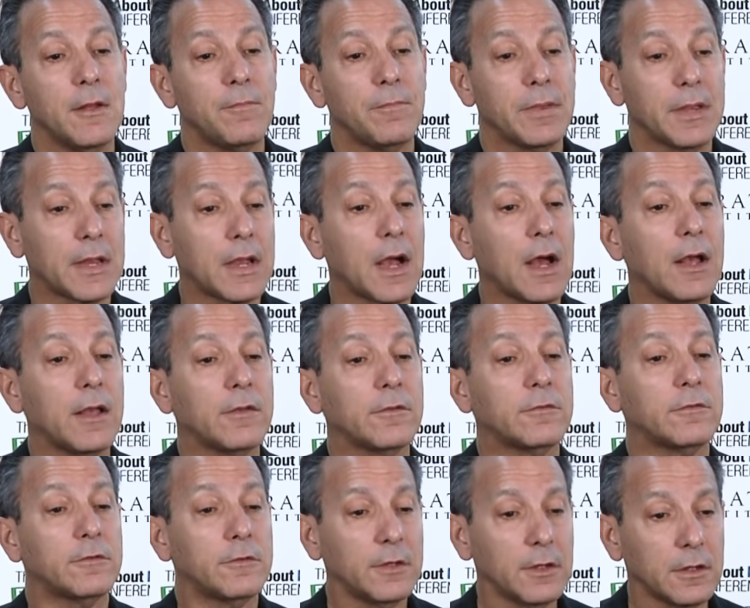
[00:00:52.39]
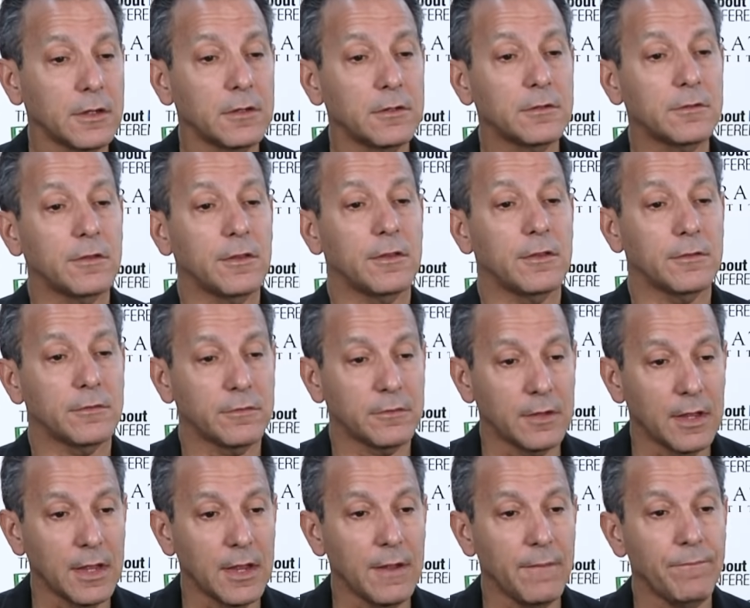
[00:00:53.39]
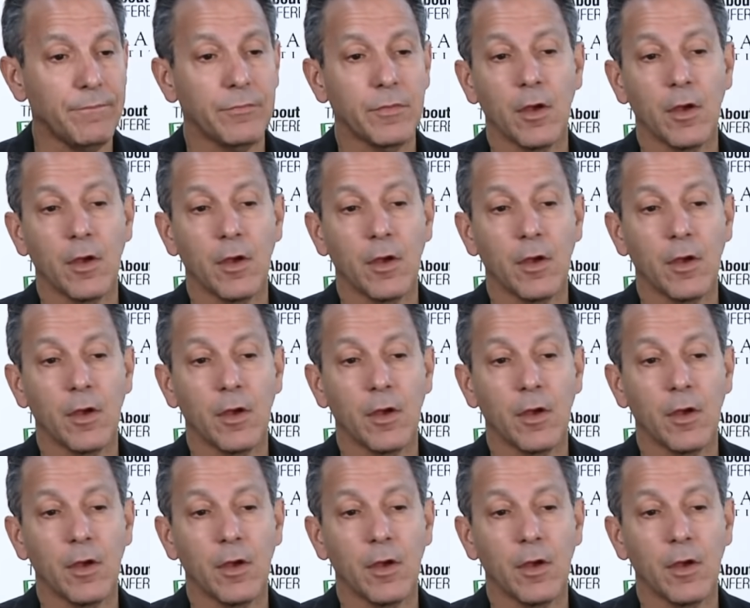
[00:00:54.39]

because still to this day,